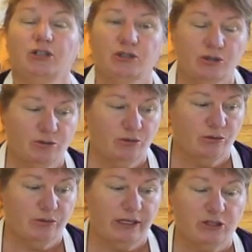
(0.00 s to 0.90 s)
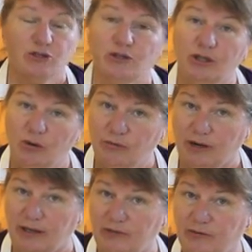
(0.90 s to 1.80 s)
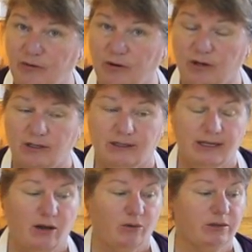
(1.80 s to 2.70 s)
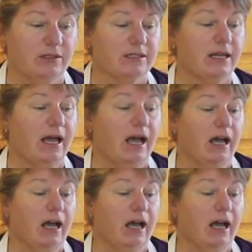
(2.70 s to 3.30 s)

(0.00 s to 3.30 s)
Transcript: to get your dough ready for the Toutons.